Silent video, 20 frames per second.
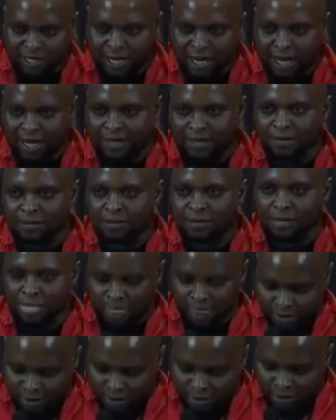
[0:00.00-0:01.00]
is to be done.
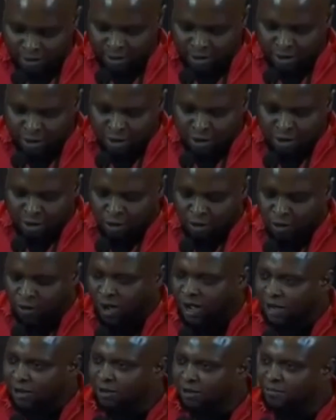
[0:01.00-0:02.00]

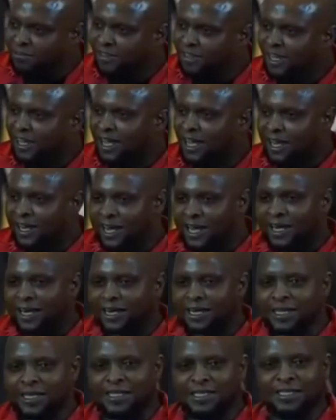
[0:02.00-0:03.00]
One of the
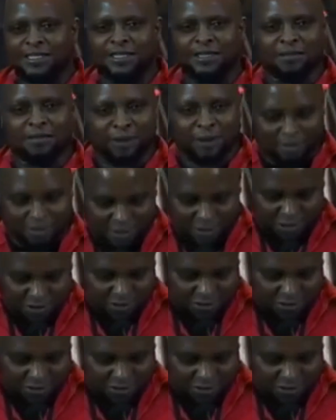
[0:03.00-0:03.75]
careerist